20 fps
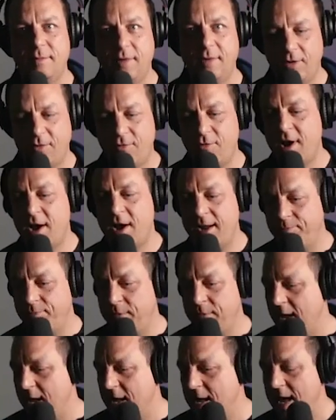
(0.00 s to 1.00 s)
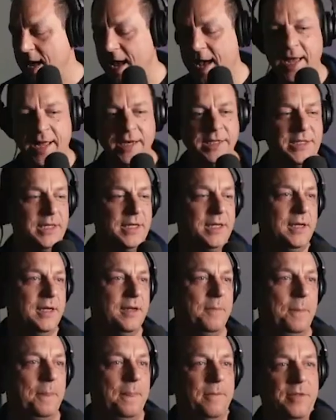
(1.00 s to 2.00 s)
Right. And
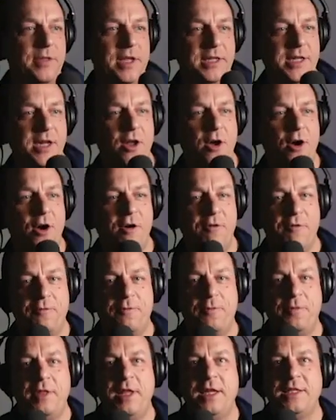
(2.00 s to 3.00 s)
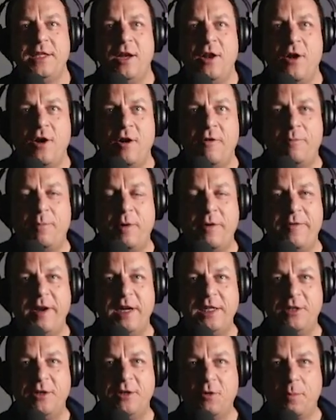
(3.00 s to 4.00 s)
there's a lot of
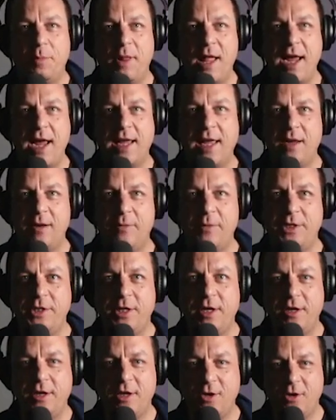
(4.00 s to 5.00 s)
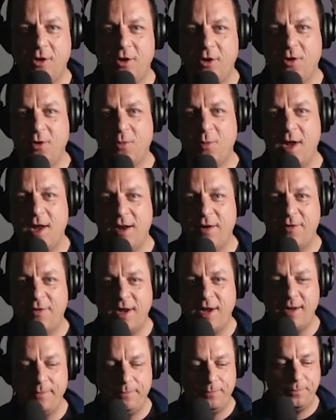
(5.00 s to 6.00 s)
professional blagging which can go a long way,
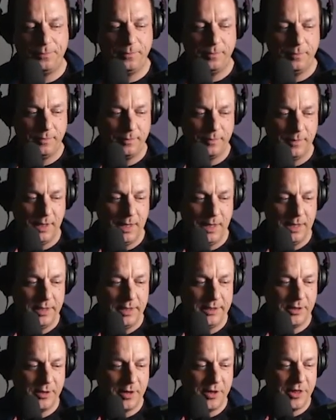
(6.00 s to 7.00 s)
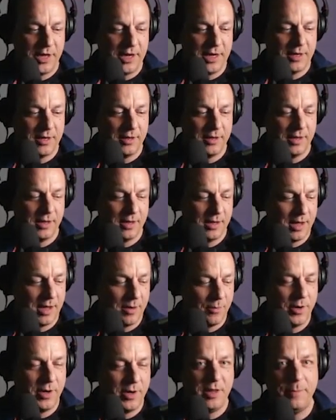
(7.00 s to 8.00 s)
right? So I think
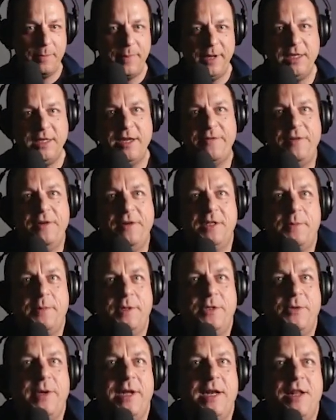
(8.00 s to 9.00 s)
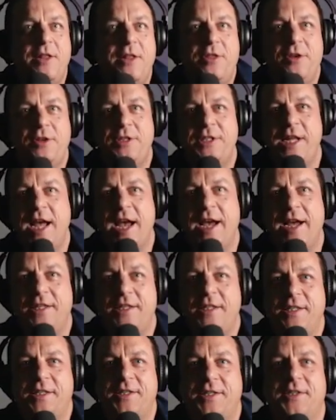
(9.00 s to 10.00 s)
one of the big difference between
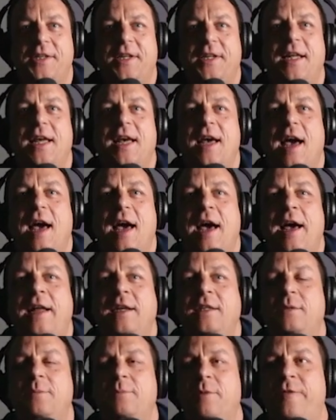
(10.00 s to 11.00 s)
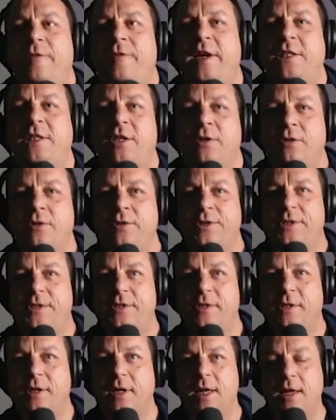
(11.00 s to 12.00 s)
enthusiasts and
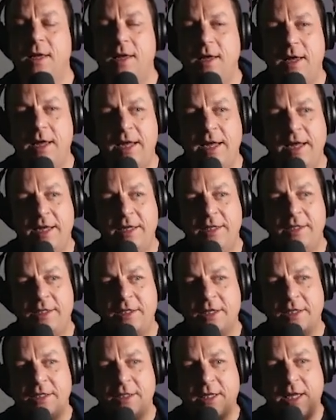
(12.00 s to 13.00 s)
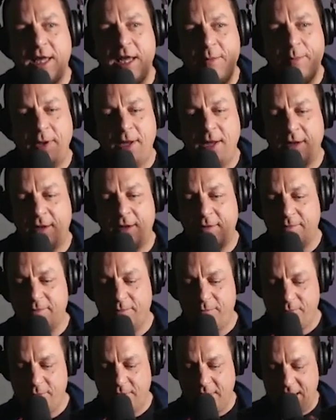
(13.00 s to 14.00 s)
professionals is just keeping
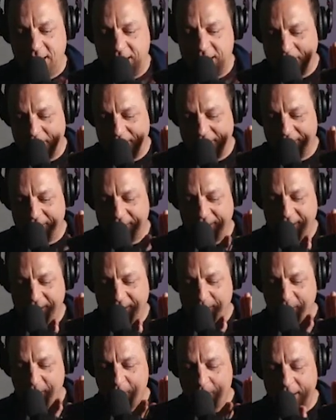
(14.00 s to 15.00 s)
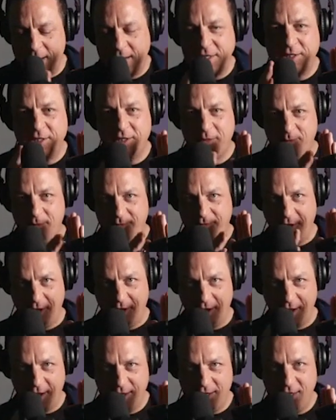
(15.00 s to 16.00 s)
the momentum of the
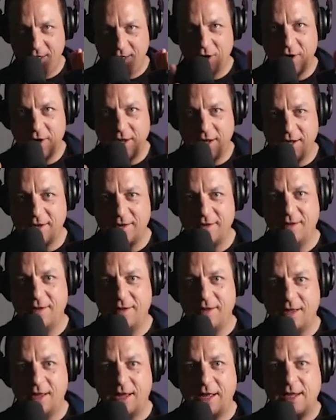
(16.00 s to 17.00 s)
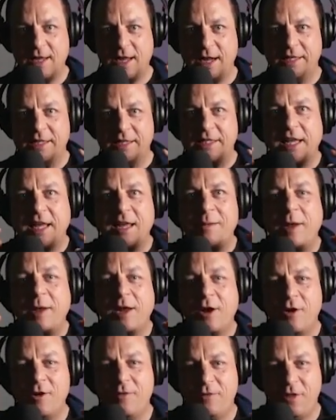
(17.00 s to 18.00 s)
line going and kind of
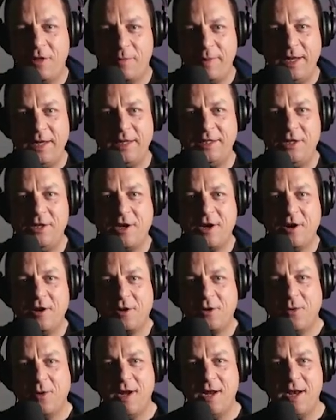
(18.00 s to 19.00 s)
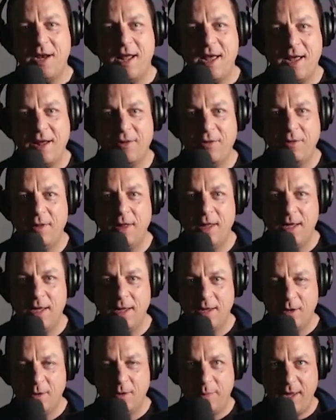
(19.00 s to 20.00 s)
skimming over the bits you can't quite nail,
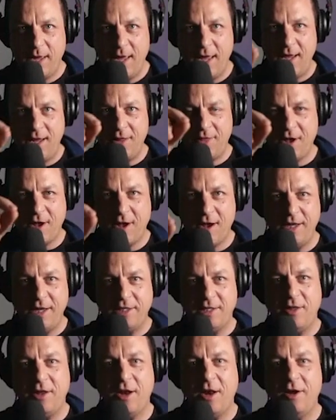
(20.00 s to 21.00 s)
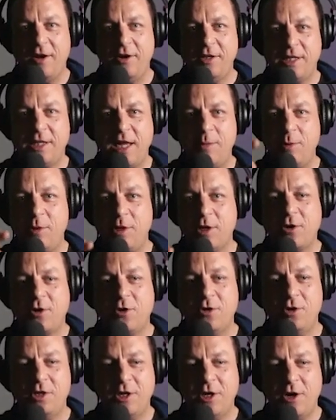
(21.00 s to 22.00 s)
but hitting the highs and the lows, keeping the
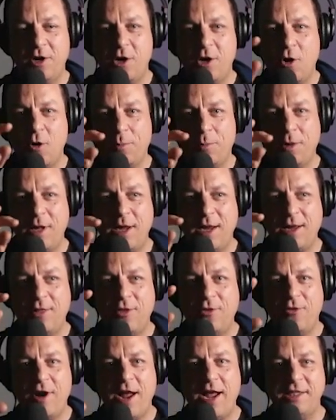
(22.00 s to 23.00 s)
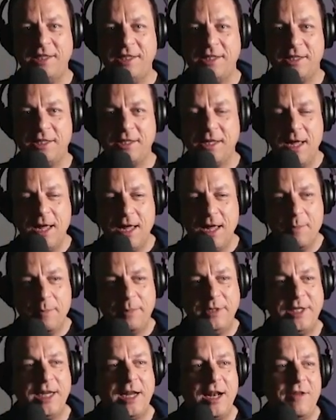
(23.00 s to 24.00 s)
contour, not playing in the rests,
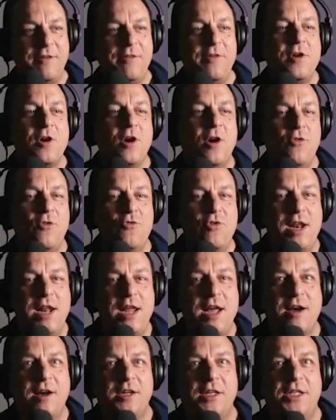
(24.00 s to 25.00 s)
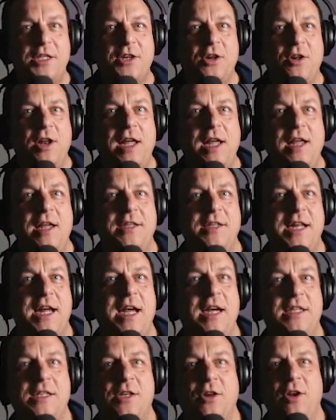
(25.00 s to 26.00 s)
particularly if you've got a really hard solly,
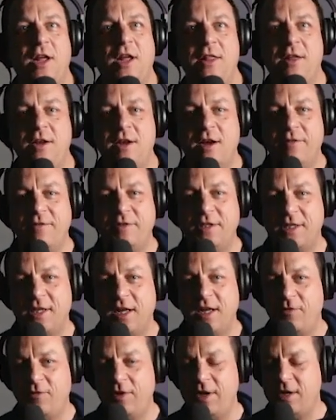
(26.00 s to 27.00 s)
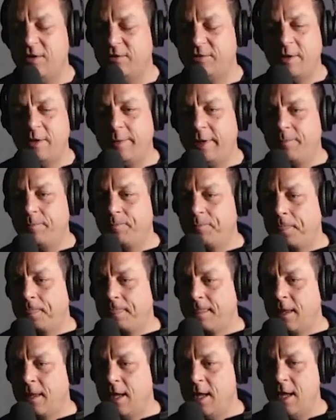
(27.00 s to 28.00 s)
sax solly that you have to sight read or something.
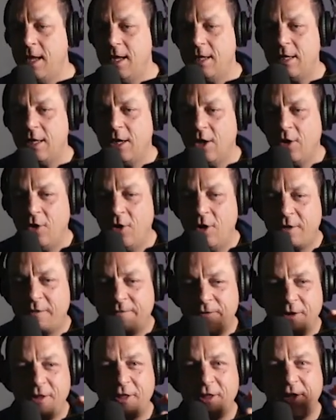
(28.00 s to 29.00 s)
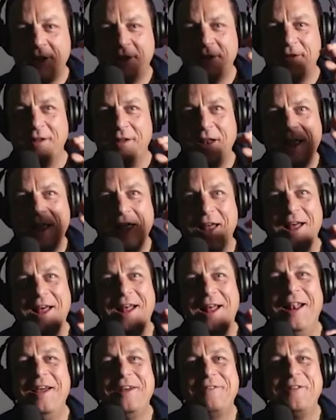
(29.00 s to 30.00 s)
You know, look further,
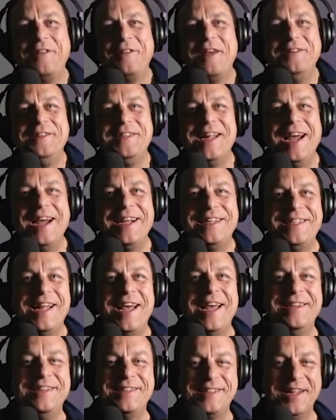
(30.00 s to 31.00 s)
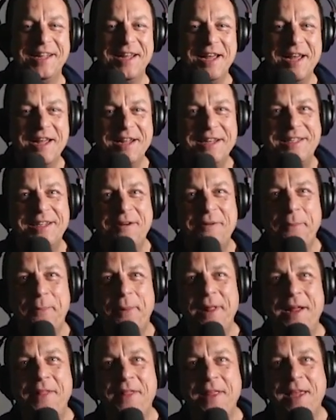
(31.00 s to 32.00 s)
look for those accents, don't
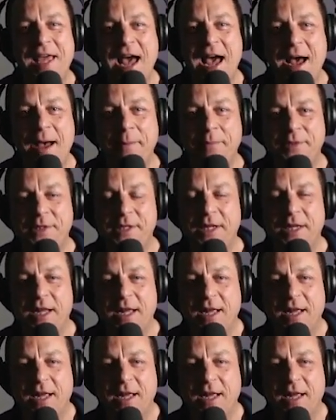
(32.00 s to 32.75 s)
play in the gaps.